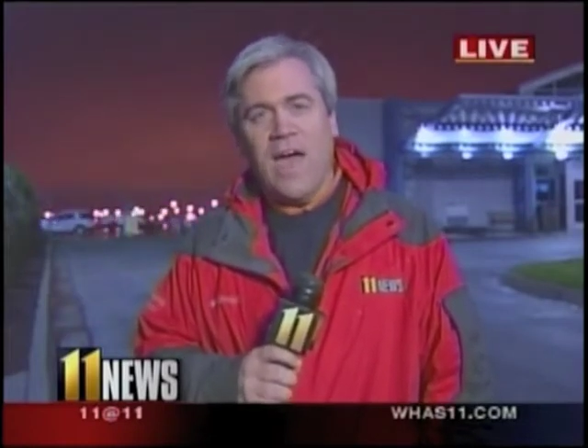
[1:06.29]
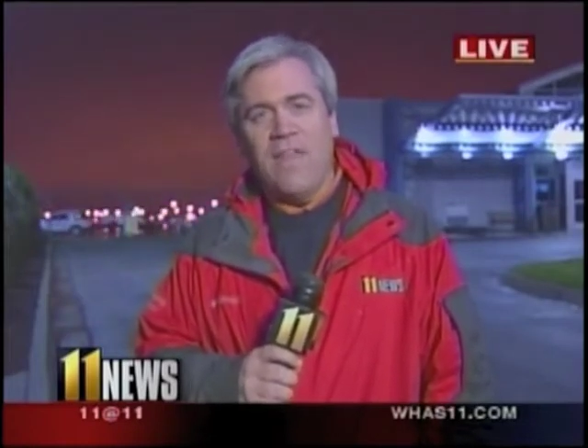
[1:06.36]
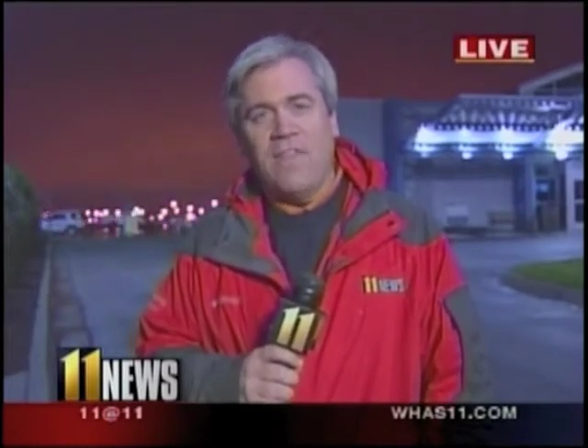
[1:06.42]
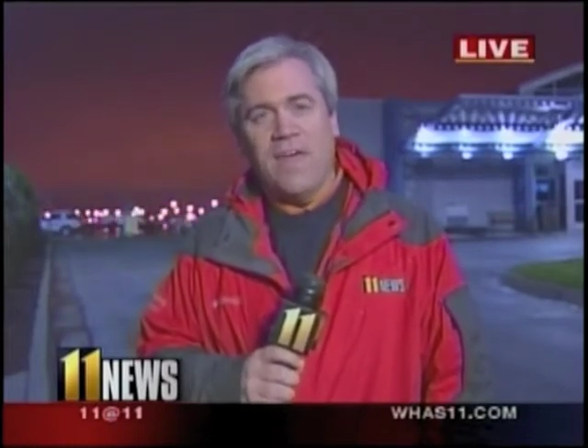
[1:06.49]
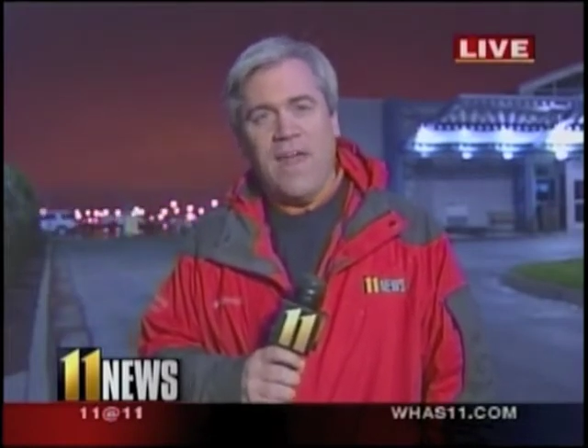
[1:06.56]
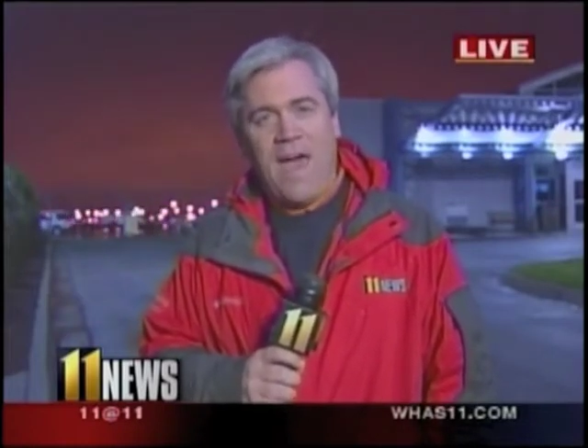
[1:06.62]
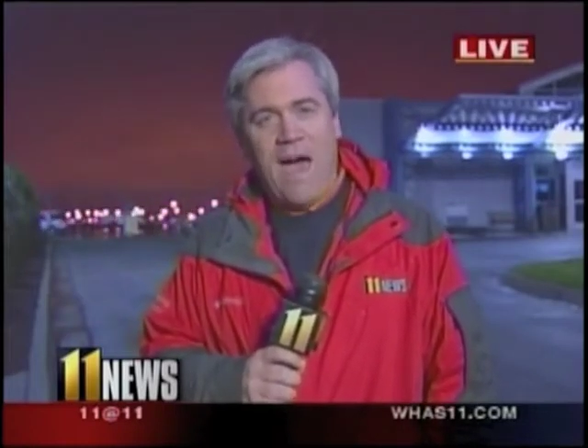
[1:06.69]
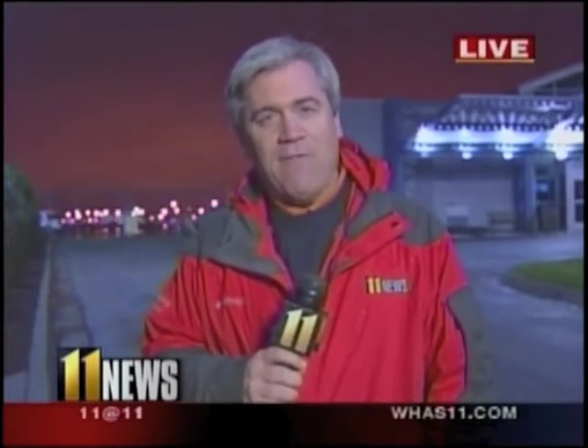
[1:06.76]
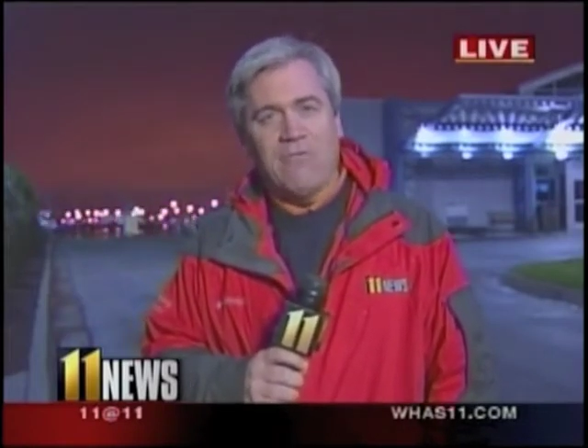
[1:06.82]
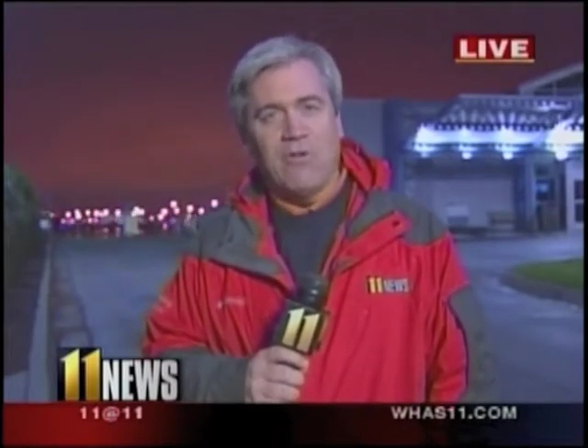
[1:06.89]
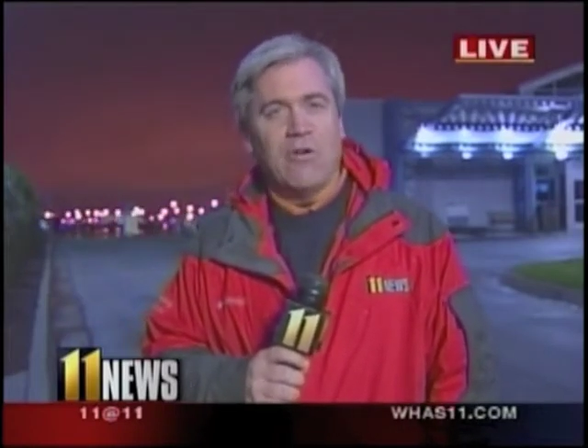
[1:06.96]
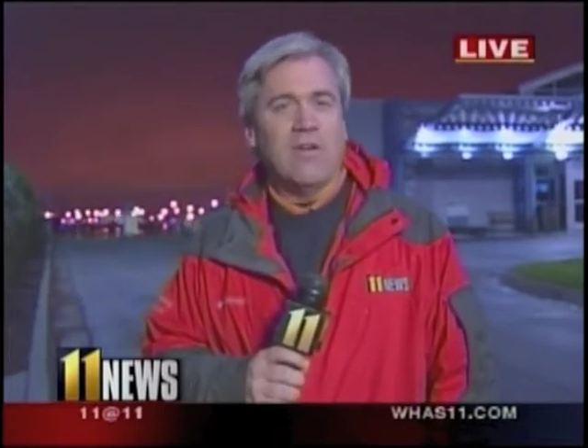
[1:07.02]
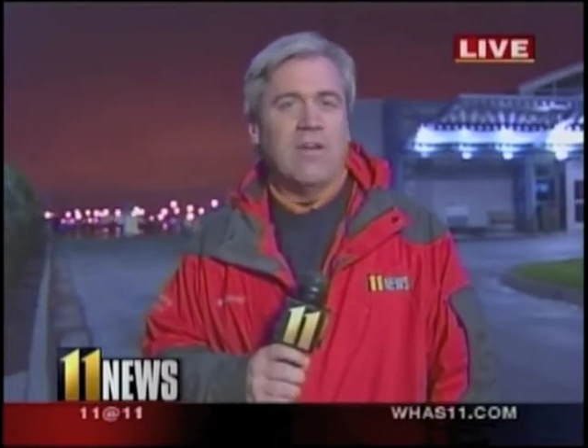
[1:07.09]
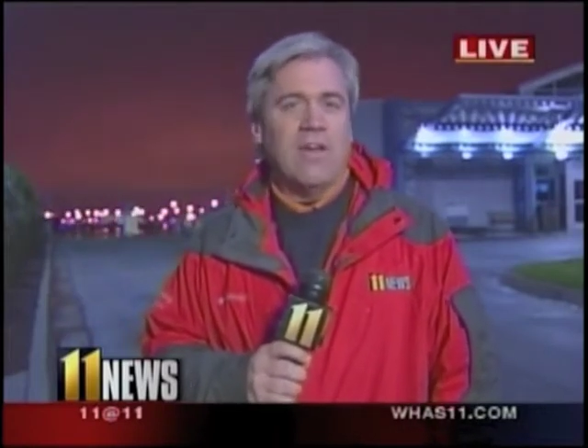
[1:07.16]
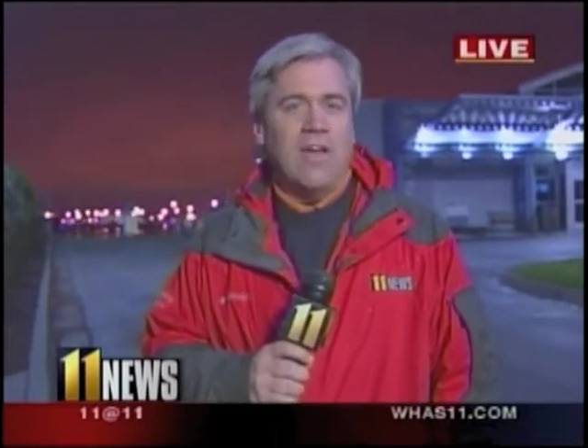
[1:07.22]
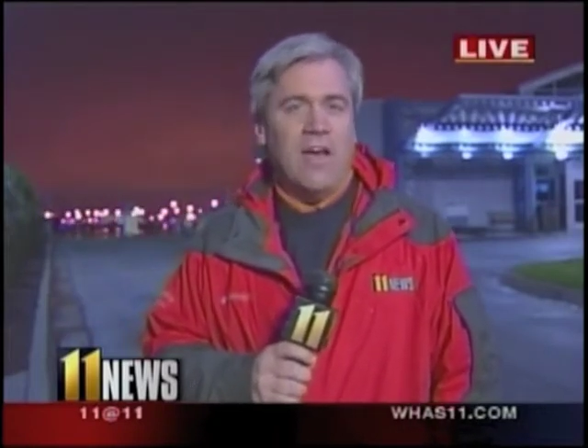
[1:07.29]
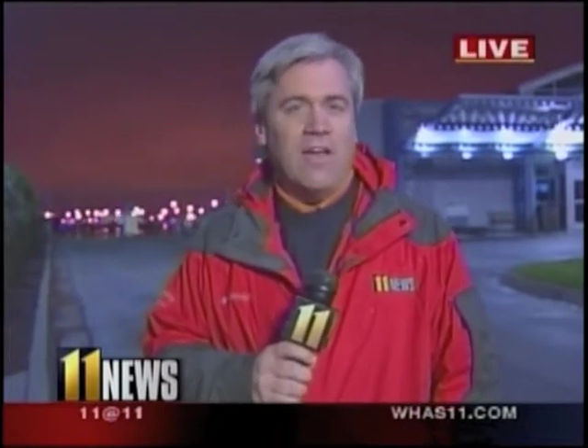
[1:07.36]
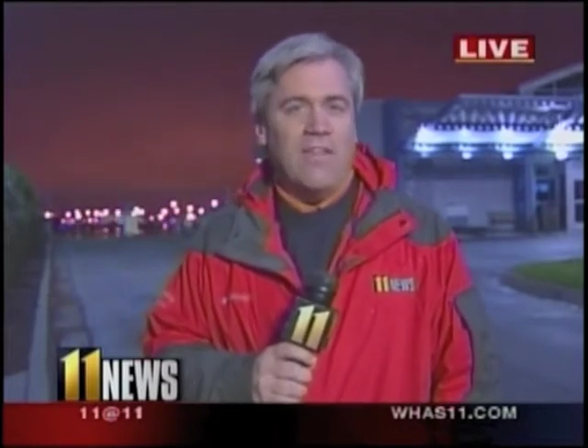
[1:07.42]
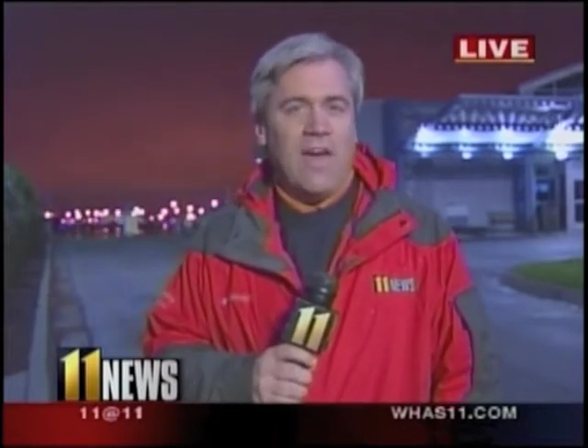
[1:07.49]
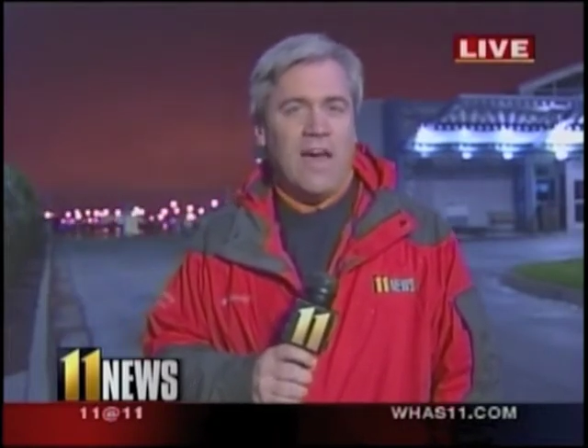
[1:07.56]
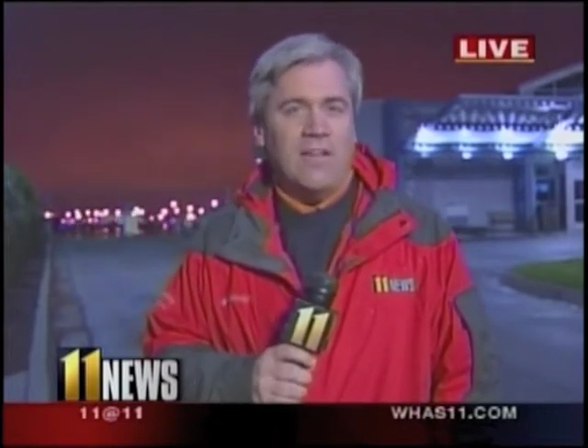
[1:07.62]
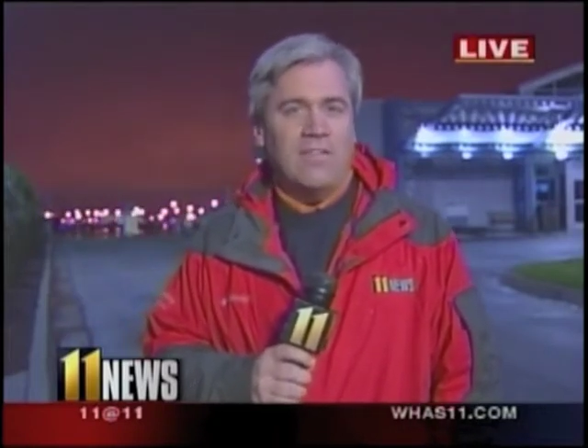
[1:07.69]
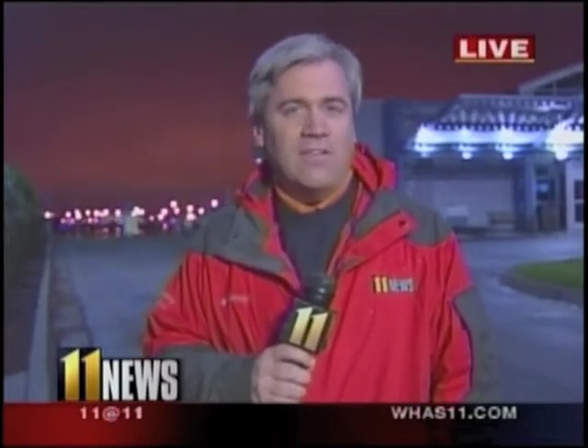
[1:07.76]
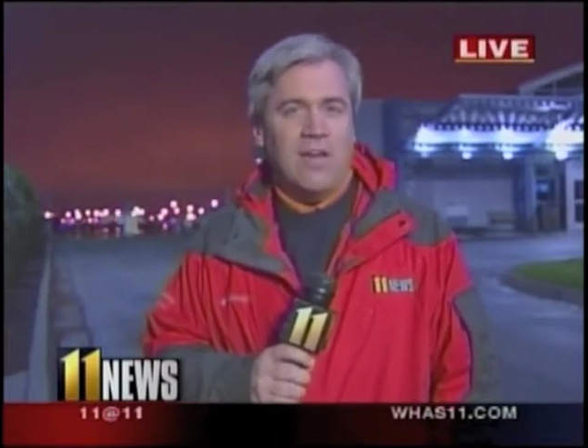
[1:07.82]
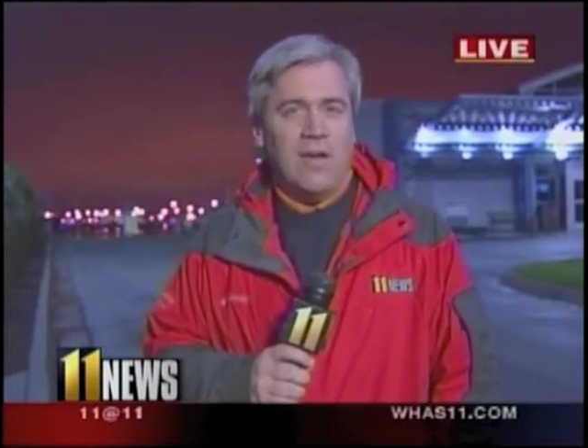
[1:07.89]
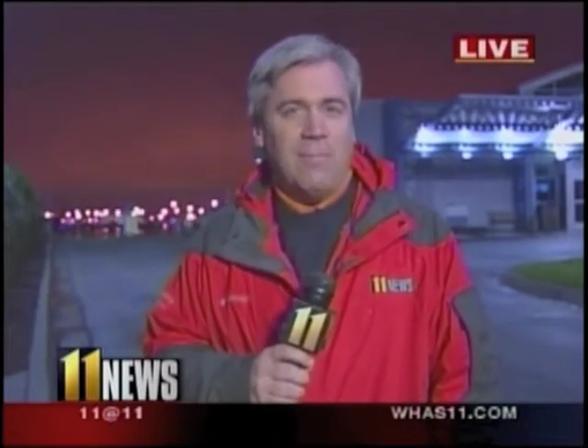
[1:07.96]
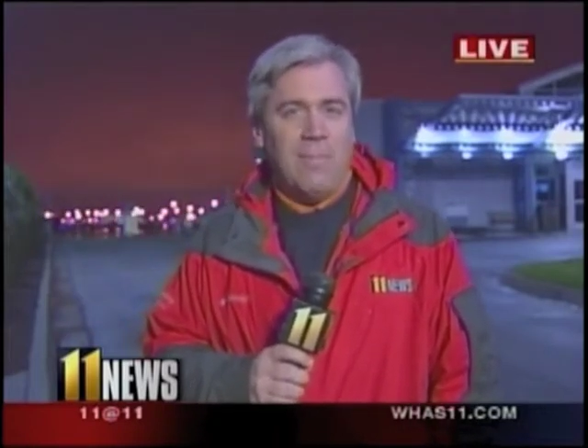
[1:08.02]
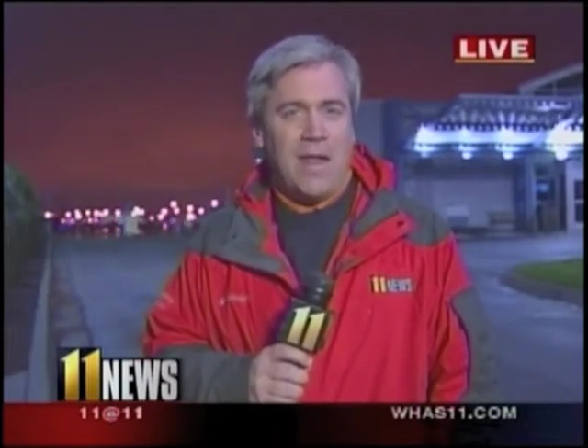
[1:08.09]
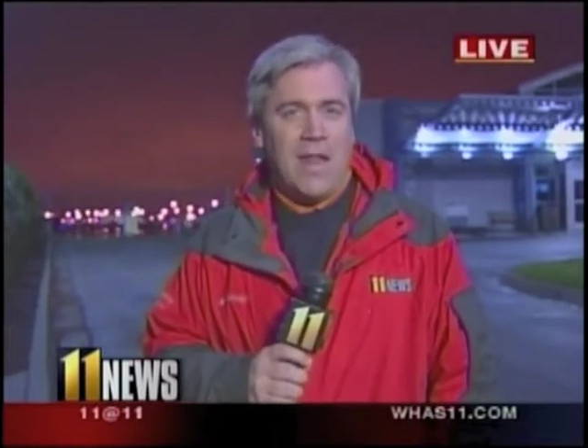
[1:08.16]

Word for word: and that after that that uh,